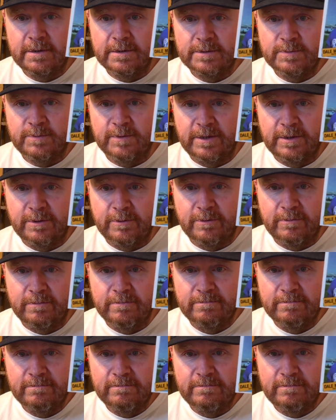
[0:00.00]
a sweet
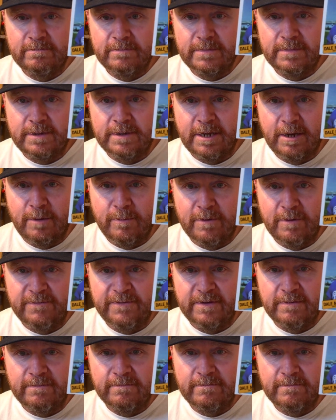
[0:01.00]
little Dale
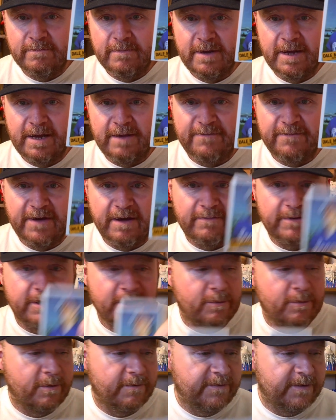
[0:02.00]
Murphy, 85
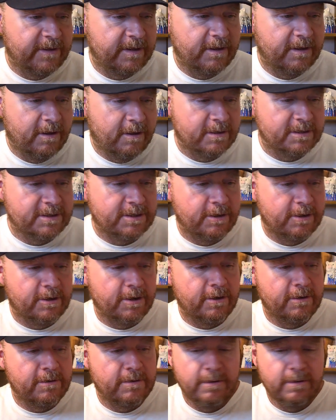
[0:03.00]
Dale Murphy All-Star
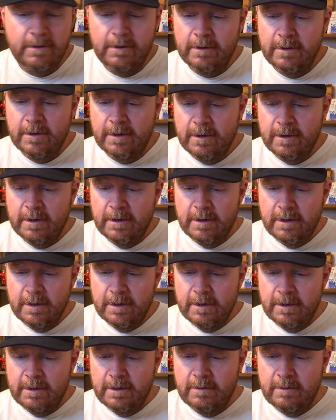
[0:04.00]
card.
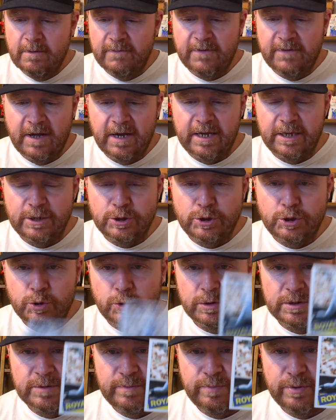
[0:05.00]
We've got a
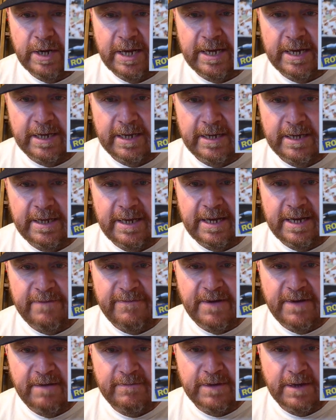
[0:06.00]
George Brett,
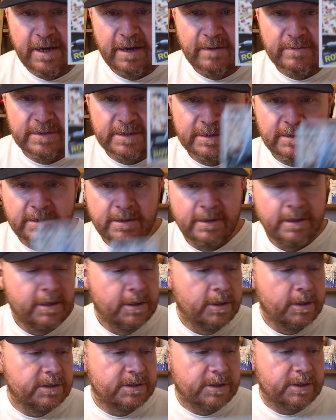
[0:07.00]
85 Topps.
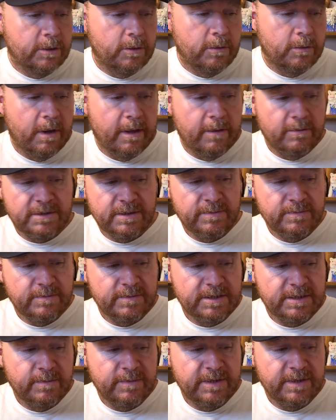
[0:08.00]
So there
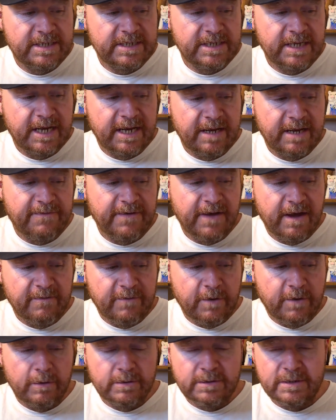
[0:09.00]
was some decent
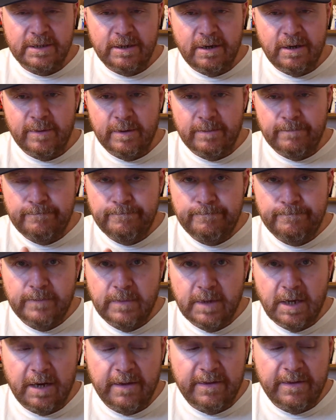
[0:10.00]
85 cards in there. I mean,
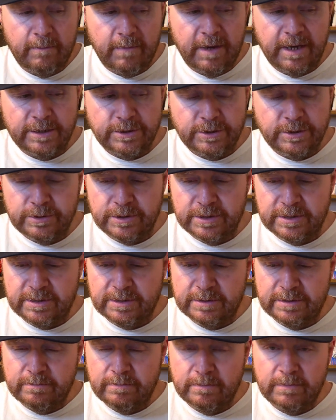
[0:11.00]
not anything major,
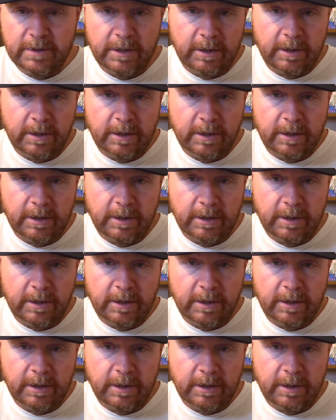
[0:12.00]
just,